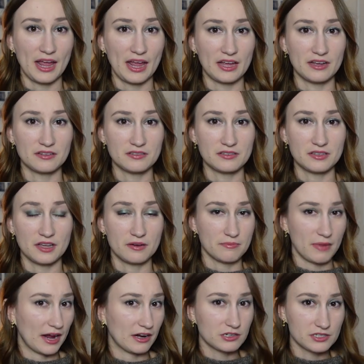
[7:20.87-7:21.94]
and
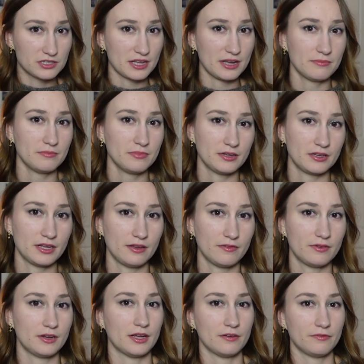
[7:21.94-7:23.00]
admires them,
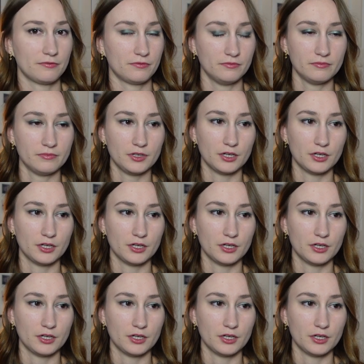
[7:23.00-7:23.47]
even if,